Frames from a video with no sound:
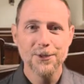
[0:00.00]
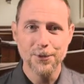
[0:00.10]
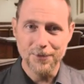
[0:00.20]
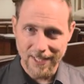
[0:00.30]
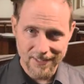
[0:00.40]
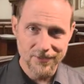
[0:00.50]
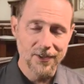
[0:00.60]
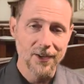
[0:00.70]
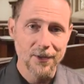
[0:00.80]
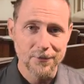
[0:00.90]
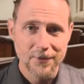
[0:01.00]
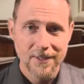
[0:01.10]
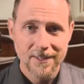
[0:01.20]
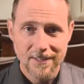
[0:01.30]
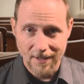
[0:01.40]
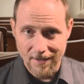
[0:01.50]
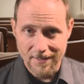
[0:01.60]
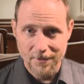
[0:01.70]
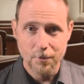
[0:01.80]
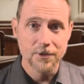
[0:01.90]
to taste of
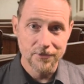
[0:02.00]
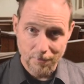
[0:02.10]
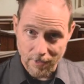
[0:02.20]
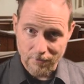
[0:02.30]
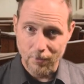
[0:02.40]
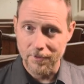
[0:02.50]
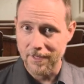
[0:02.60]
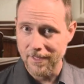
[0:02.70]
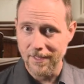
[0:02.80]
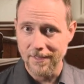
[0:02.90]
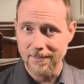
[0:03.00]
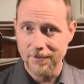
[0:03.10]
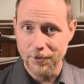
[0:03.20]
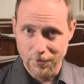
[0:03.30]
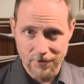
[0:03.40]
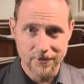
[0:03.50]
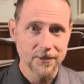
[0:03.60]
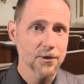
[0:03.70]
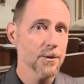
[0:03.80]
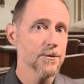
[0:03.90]
God, which is the metaphor that he uses
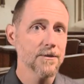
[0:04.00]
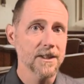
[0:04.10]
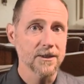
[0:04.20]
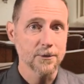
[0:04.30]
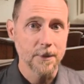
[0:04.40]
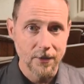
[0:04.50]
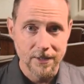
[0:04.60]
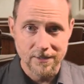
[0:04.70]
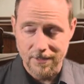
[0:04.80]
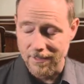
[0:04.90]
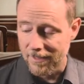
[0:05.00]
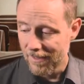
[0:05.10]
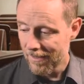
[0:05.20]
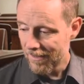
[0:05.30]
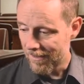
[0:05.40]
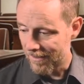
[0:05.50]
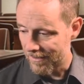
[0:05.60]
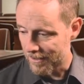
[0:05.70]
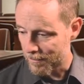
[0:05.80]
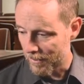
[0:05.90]
in terms of experiencing,
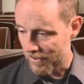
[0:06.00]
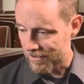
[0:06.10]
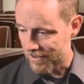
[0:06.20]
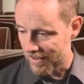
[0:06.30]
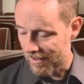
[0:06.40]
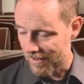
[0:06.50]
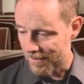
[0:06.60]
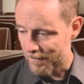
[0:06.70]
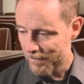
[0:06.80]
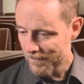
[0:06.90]
uh, experiencing God.